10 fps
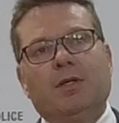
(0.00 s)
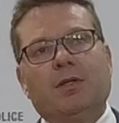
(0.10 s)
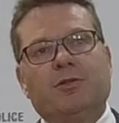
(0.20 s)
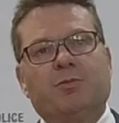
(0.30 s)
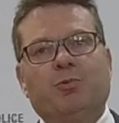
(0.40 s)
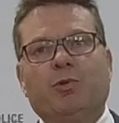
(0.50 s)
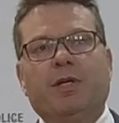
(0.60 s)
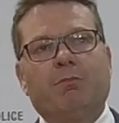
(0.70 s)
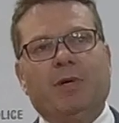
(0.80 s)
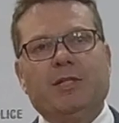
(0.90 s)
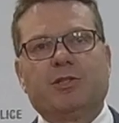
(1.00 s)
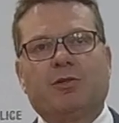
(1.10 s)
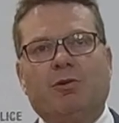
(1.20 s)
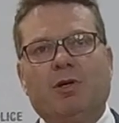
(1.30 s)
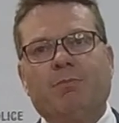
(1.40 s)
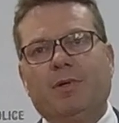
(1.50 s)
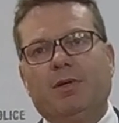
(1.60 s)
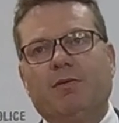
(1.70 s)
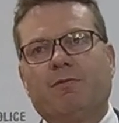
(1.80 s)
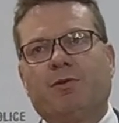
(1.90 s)
This morning, Major Crime,
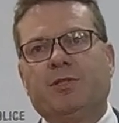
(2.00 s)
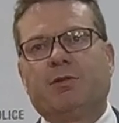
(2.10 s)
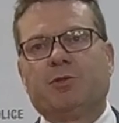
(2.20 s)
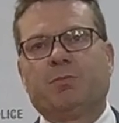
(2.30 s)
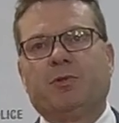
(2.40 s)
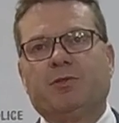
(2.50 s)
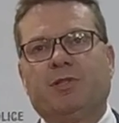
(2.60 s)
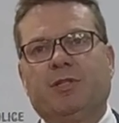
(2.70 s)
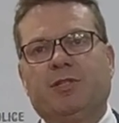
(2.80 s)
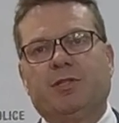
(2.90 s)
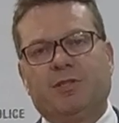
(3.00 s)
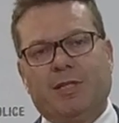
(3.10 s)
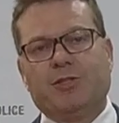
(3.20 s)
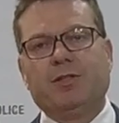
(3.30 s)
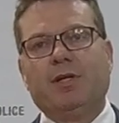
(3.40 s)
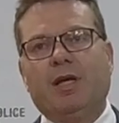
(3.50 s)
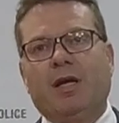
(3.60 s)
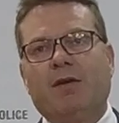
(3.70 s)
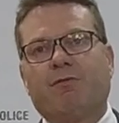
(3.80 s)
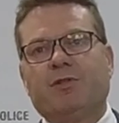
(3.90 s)
Forensic Response Section and
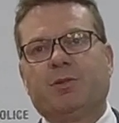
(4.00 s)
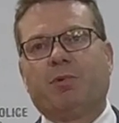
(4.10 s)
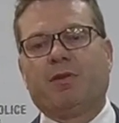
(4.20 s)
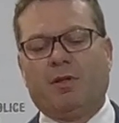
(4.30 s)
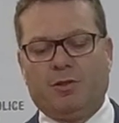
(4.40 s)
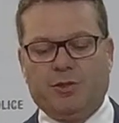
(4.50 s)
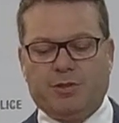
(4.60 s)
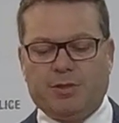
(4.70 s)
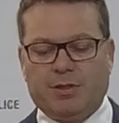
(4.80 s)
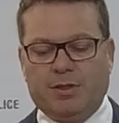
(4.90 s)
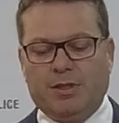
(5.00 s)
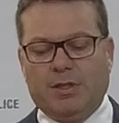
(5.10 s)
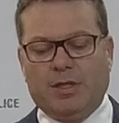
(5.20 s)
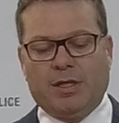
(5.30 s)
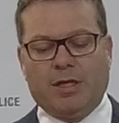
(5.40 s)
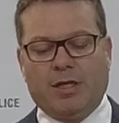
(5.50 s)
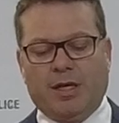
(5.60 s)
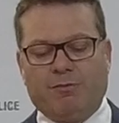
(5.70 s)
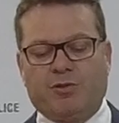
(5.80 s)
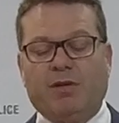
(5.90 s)
a forensic pathologist
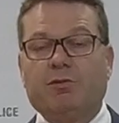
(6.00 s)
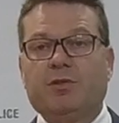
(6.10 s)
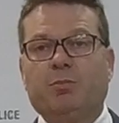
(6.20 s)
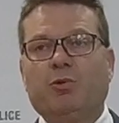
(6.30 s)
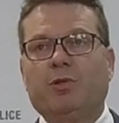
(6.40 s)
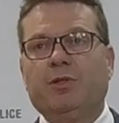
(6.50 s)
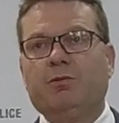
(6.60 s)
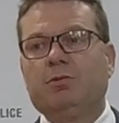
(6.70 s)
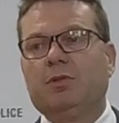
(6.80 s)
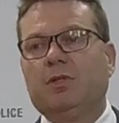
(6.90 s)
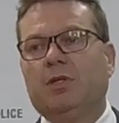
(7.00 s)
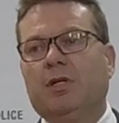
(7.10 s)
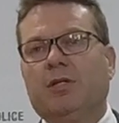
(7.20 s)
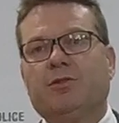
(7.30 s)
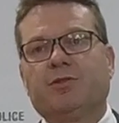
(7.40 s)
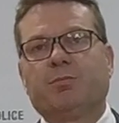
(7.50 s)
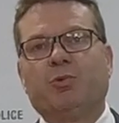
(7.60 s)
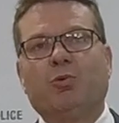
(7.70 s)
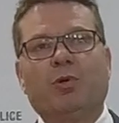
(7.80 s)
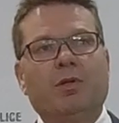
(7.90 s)
have travelled to Port Neill to
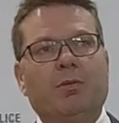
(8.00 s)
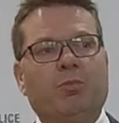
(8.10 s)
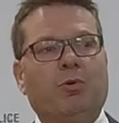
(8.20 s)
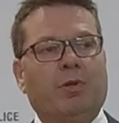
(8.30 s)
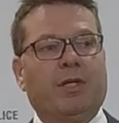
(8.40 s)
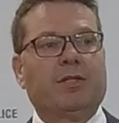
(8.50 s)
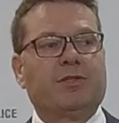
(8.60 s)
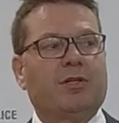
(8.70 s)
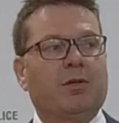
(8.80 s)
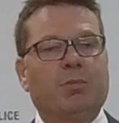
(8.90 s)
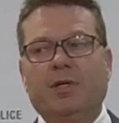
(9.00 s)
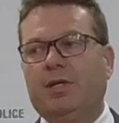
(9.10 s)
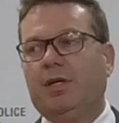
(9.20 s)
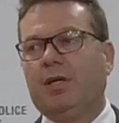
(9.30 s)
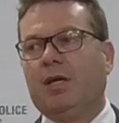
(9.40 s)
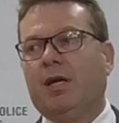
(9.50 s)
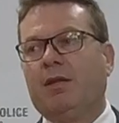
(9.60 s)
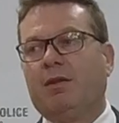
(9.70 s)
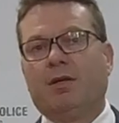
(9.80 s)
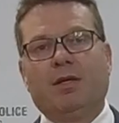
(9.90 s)
support Port Lincoln CIB
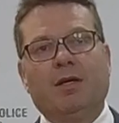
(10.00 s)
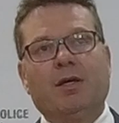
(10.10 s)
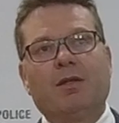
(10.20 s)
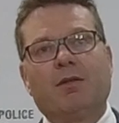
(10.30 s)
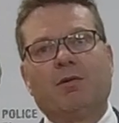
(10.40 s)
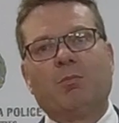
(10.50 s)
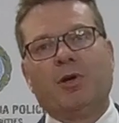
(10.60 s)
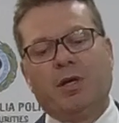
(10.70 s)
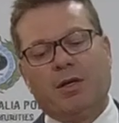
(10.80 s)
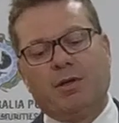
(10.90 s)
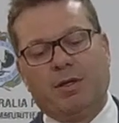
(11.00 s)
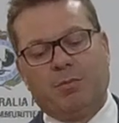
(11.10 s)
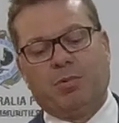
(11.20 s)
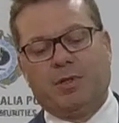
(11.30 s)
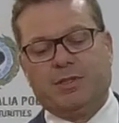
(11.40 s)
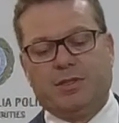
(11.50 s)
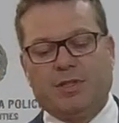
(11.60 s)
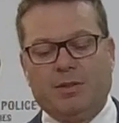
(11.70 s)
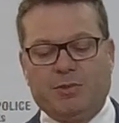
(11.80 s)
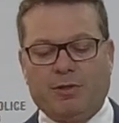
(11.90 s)
and the remote area policing
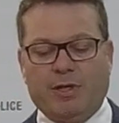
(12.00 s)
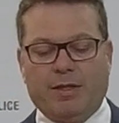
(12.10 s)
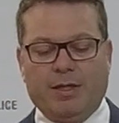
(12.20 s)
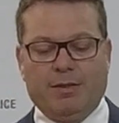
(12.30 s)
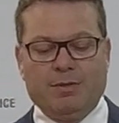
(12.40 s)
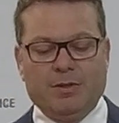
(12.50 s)
teams that are out there.